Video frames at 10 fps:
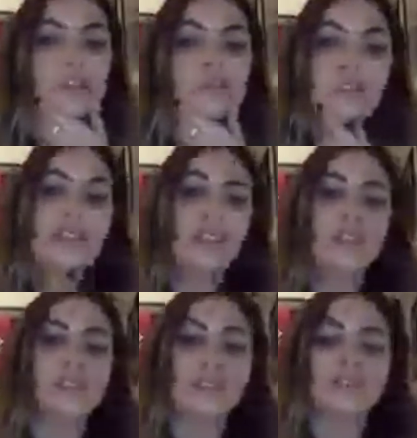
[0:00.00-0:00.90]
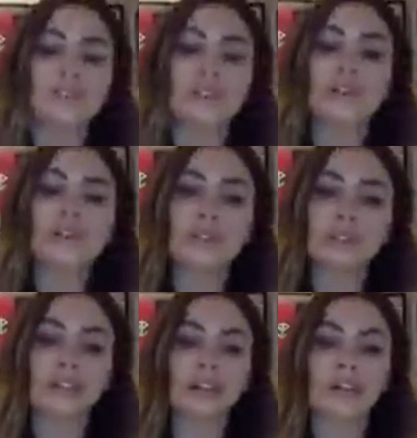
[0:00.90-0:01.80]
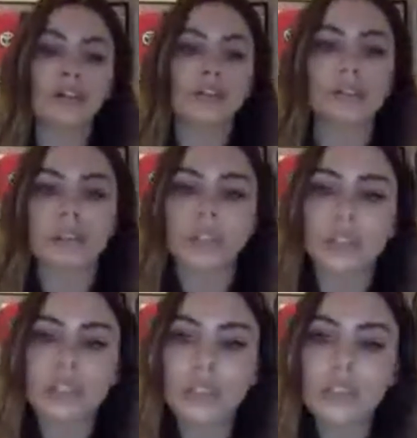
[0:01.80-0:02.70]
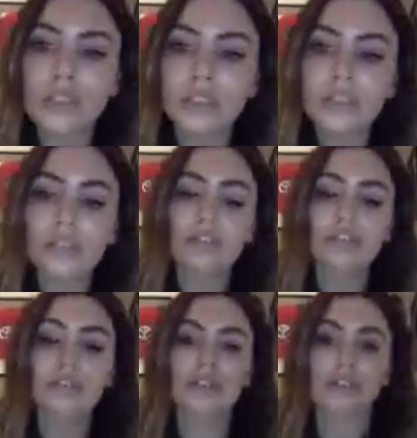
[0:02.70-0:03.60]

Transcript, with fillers: My heart is not full, but I would excuse this.